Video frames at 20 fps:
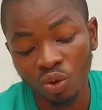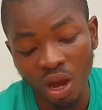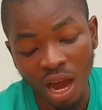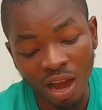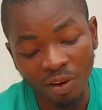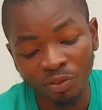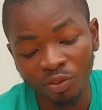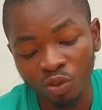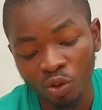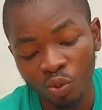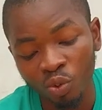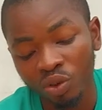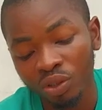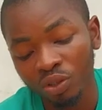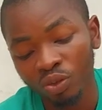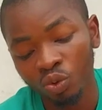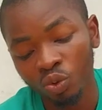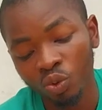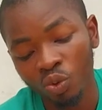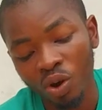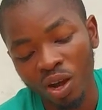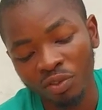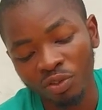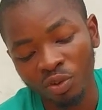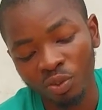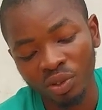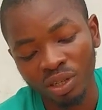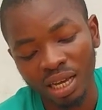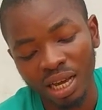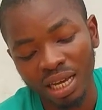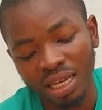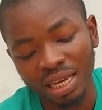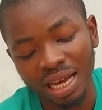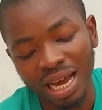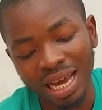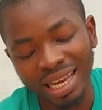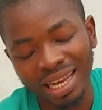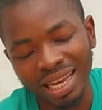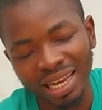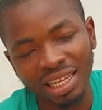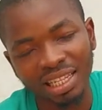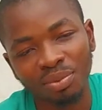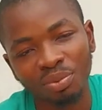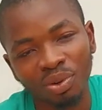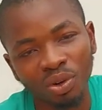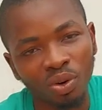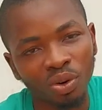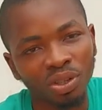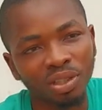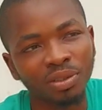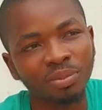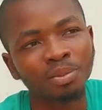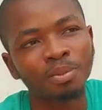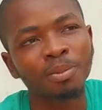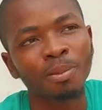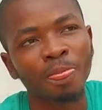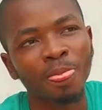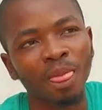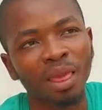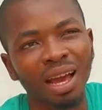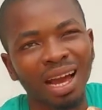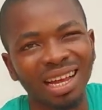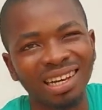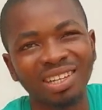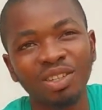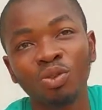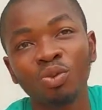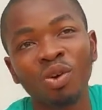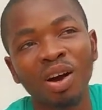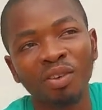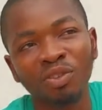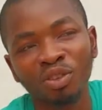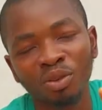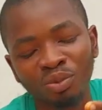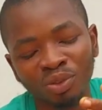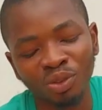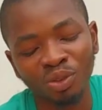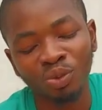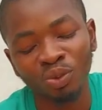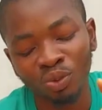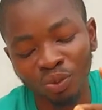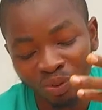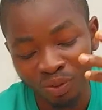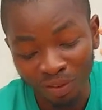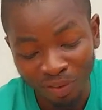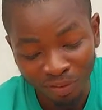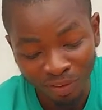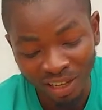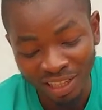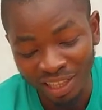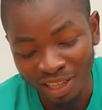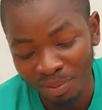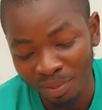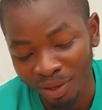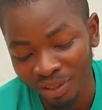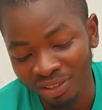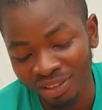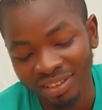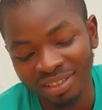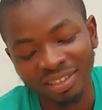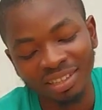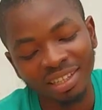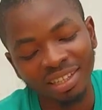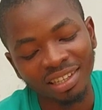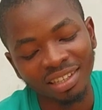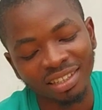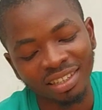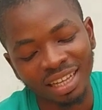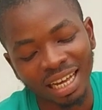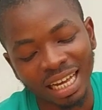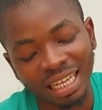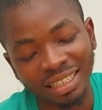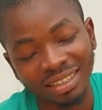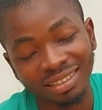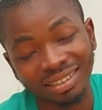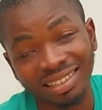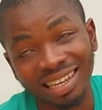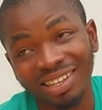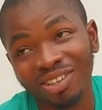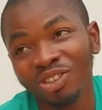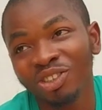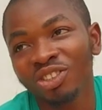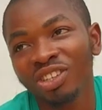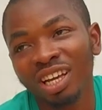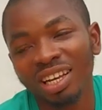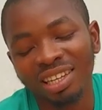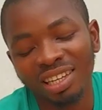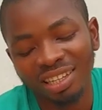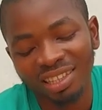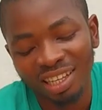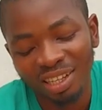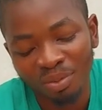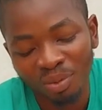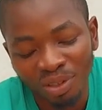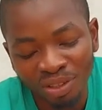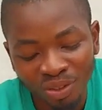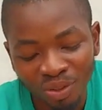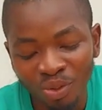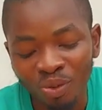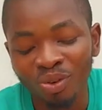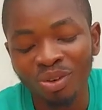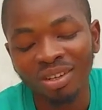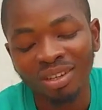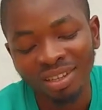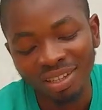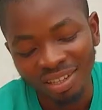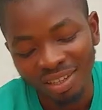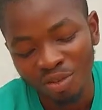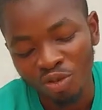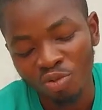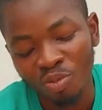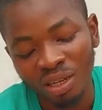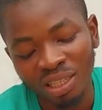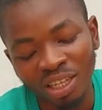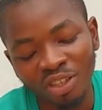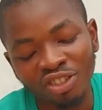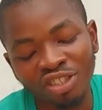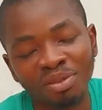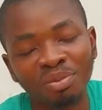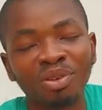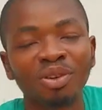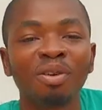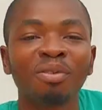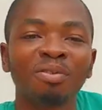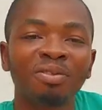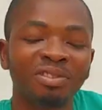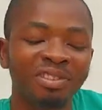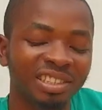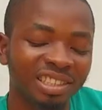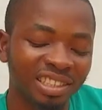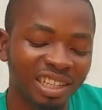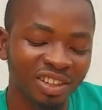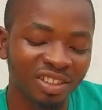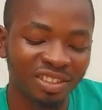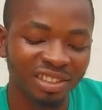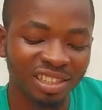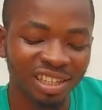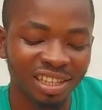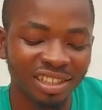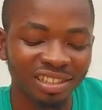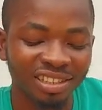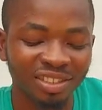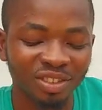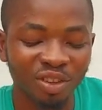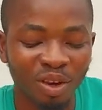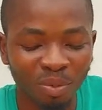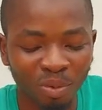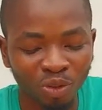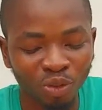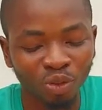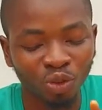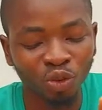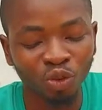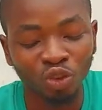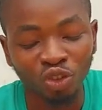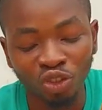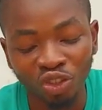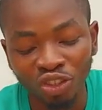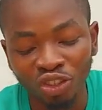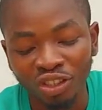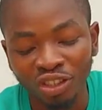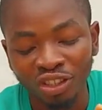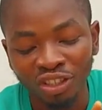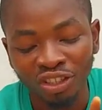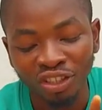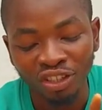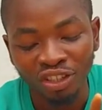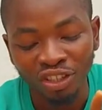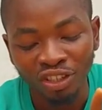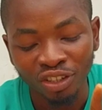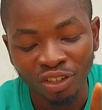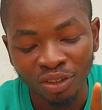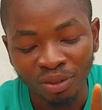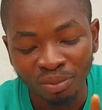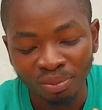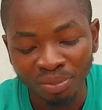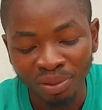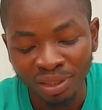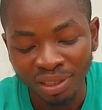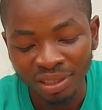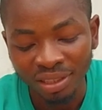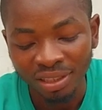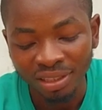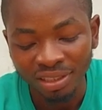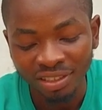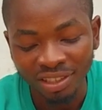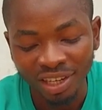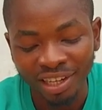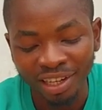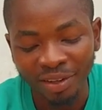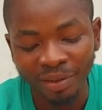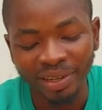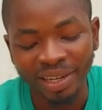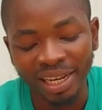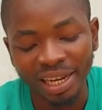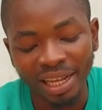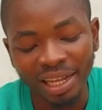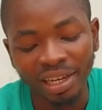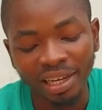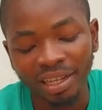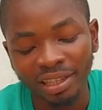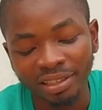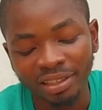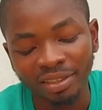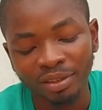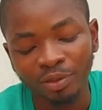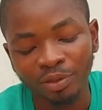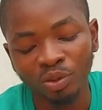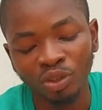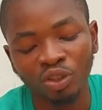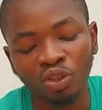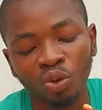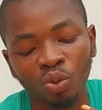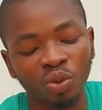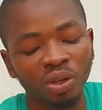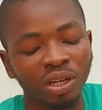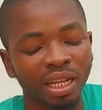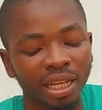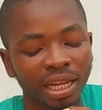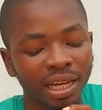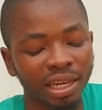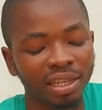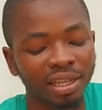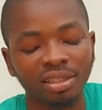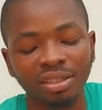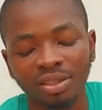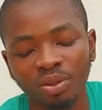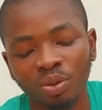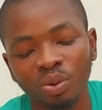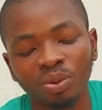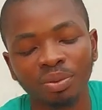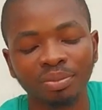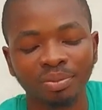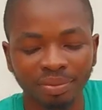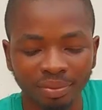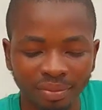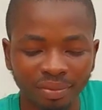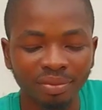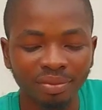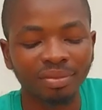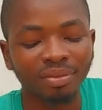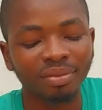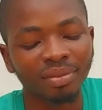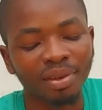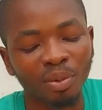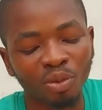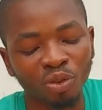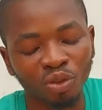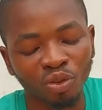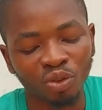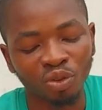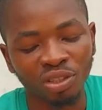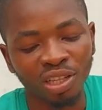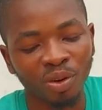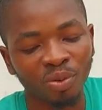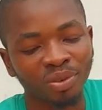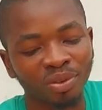have someone that I hate because at least you have something to fight about and I don't usually hate anybody, so you might actually become friends along the line. So I'm going to choose being stranded on an island with someone that I hate, so I'm going to choose that